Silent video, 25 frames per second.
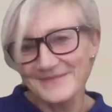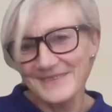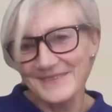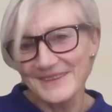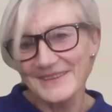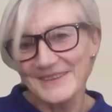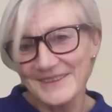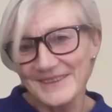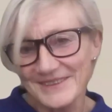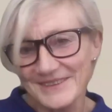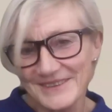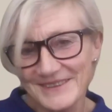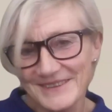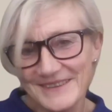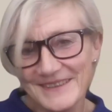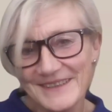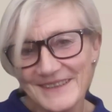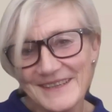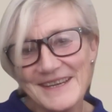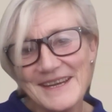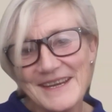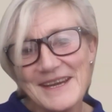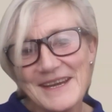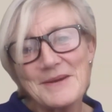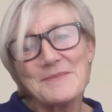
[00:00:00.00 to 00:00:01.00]
Very good.
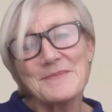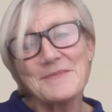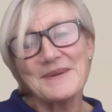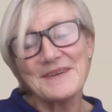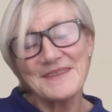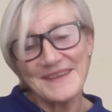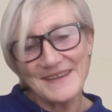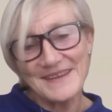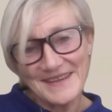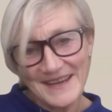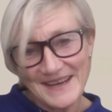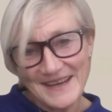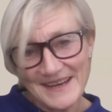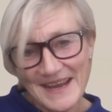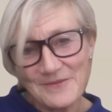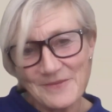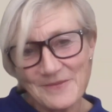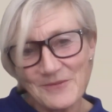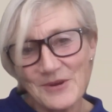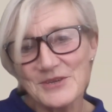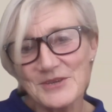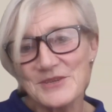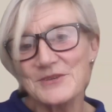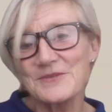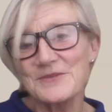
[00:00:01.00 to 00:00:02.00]
But then I
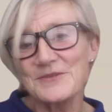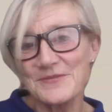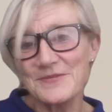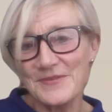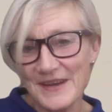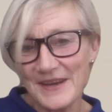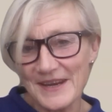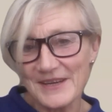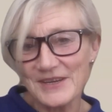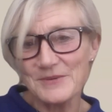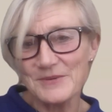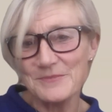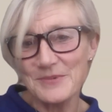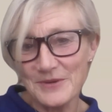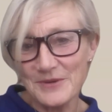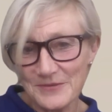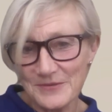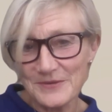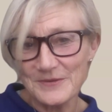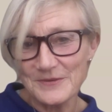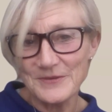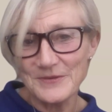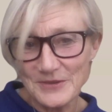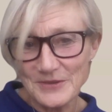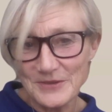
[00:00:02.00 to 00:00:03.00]
want to thank you,
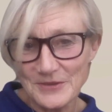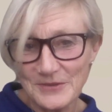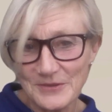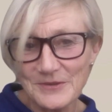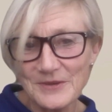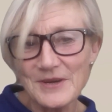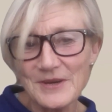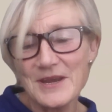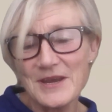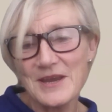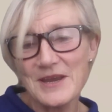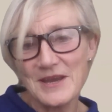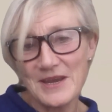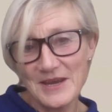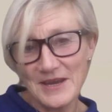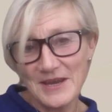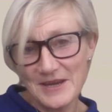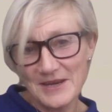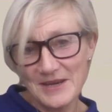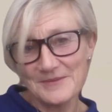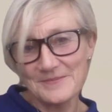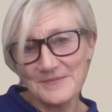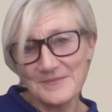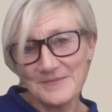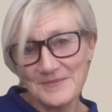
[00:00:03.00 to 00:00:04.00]
both of you,
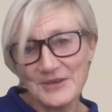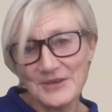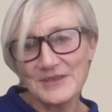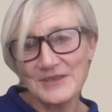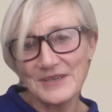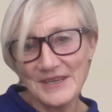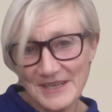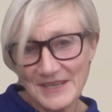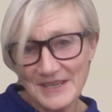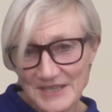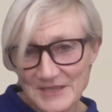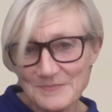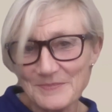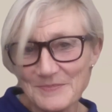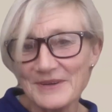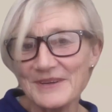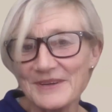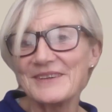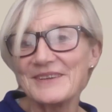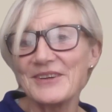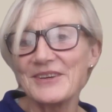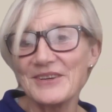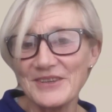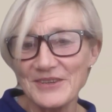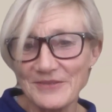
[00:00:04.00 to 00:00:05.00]
Dr. Ginzburg
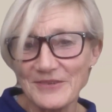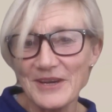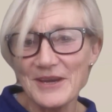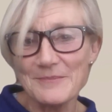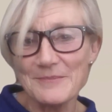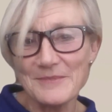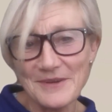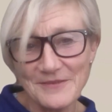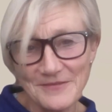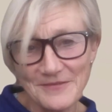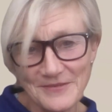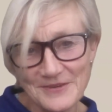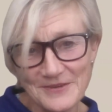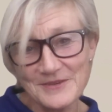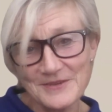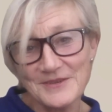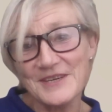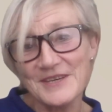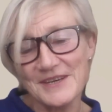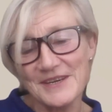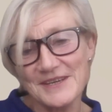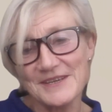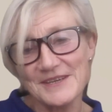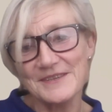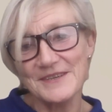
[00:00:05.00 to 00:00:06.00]
and Dr. Verma, for
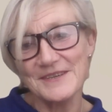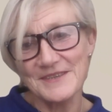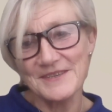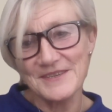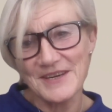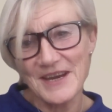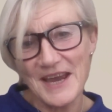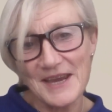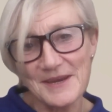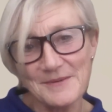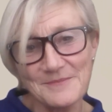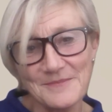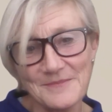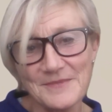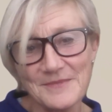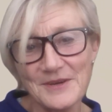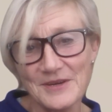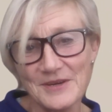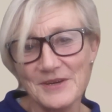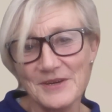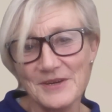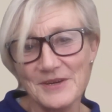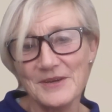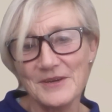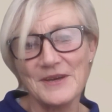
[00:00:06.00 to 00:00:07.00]
taking the time.
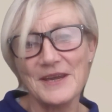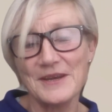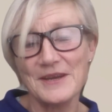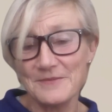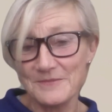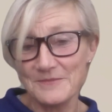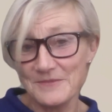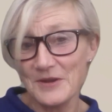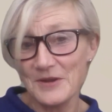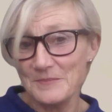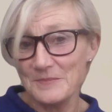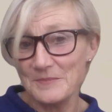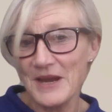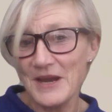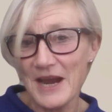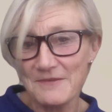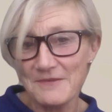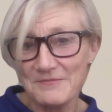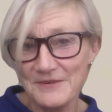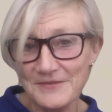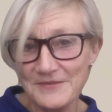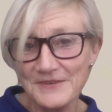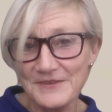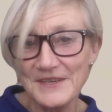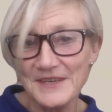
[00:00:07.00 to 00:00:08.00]
And on
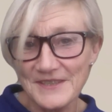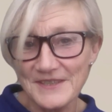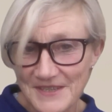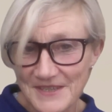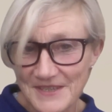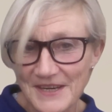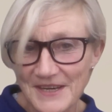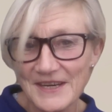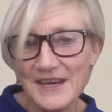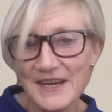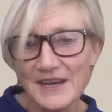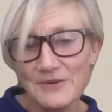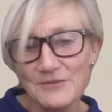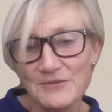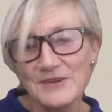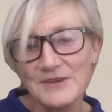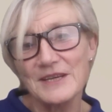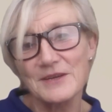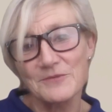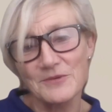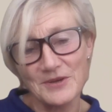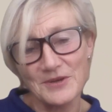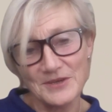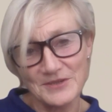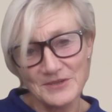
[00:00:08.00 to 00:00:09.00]
behalf of EHA, I
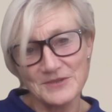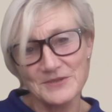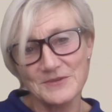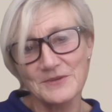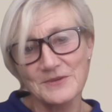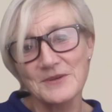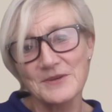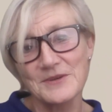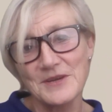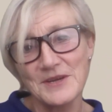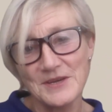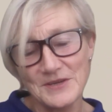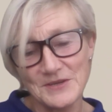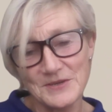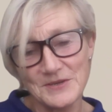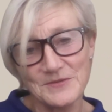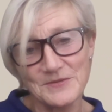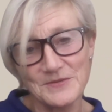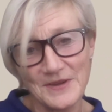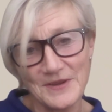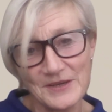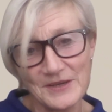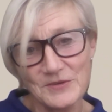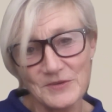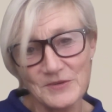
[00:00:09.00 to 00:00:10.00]
really want to
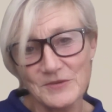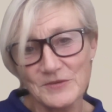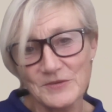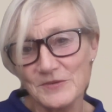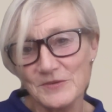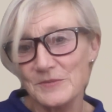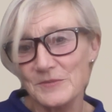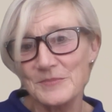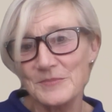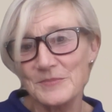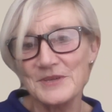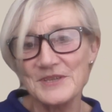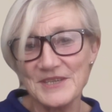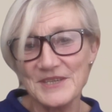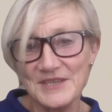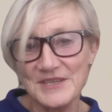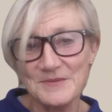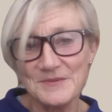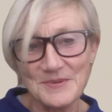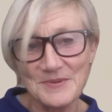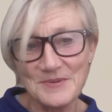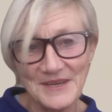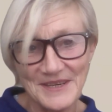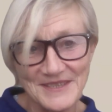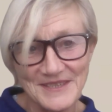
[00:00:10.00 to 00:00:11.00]
thank you for
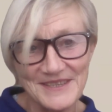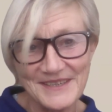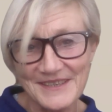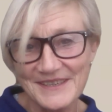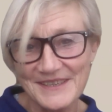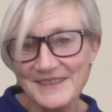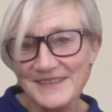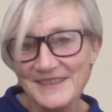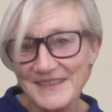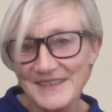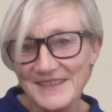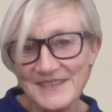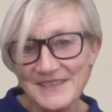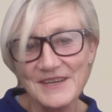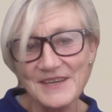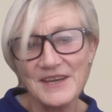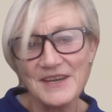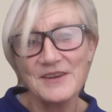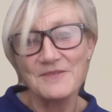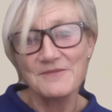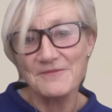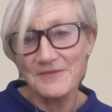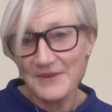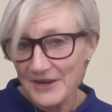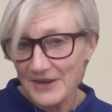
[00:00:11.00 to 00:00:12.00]
participating in this
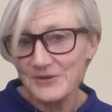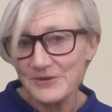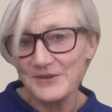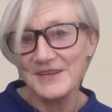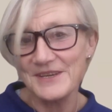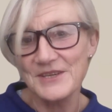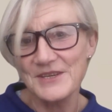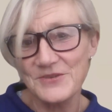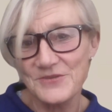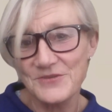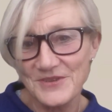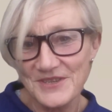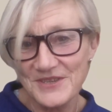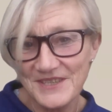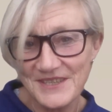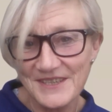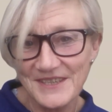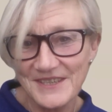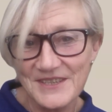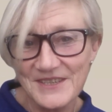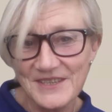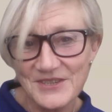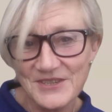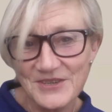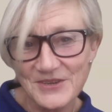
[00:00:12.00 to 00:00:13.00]
very
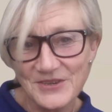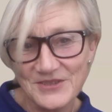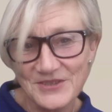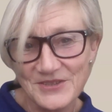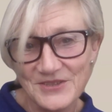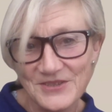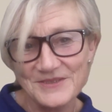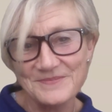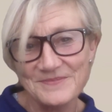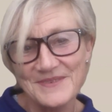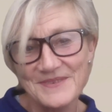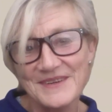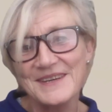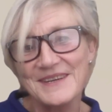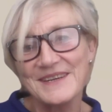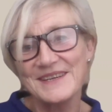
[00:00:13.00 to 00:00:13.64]
interesting discussion.